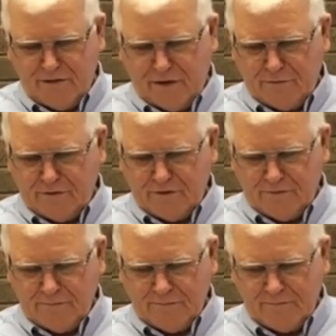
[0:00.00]
notes.
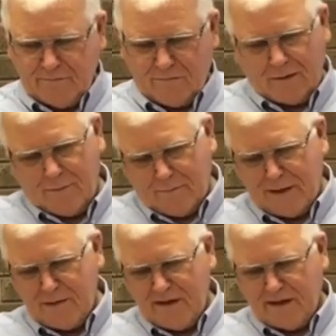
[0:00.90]

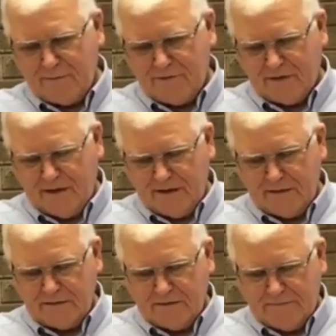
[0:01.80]
Maybe that was the case.